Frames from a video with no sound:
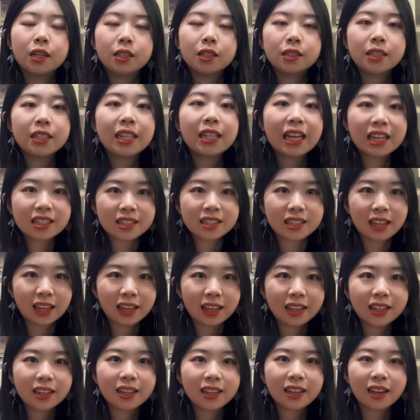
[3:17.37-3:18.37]
The next
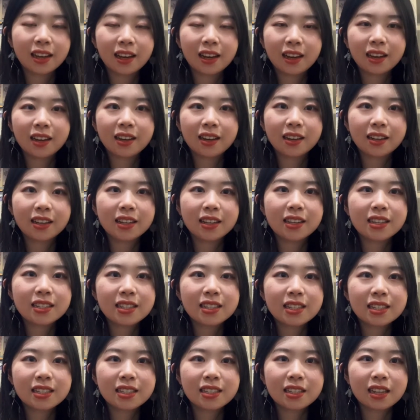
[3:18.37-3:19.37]
thing
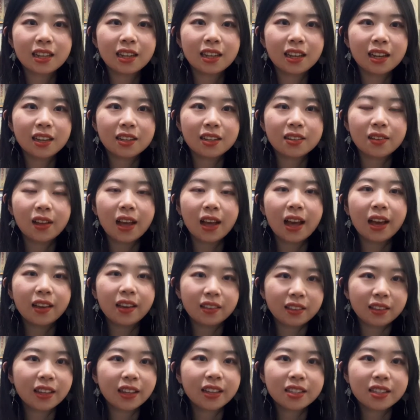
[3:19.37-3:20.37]
is I
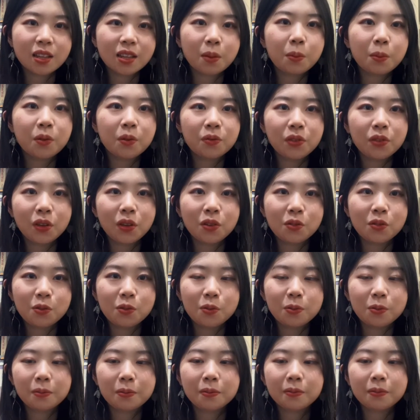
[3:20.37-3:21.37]
think some of
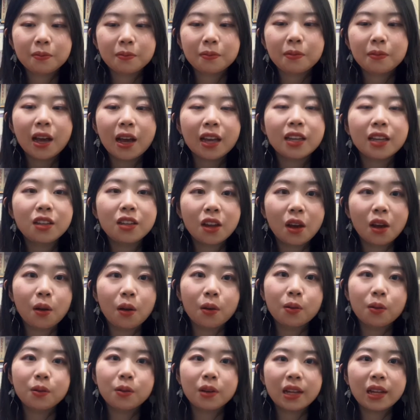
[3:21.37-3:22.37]
you might
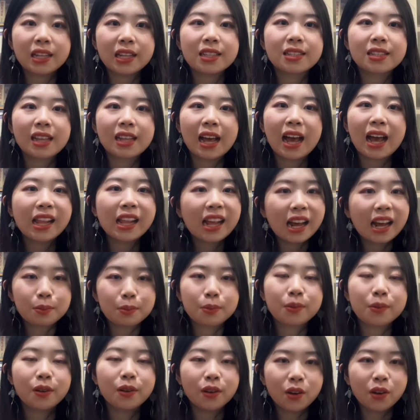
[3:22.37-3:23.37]
know is that
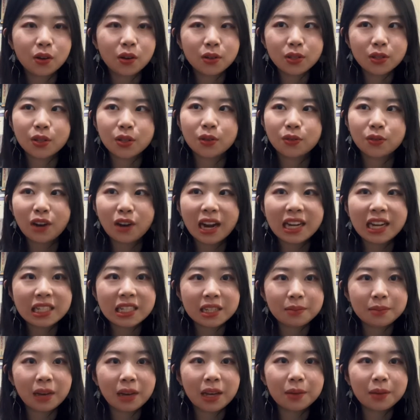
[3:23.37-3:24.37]
I'm also
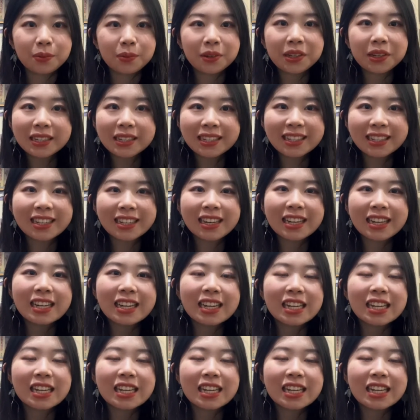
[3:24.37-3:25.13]
writing my book.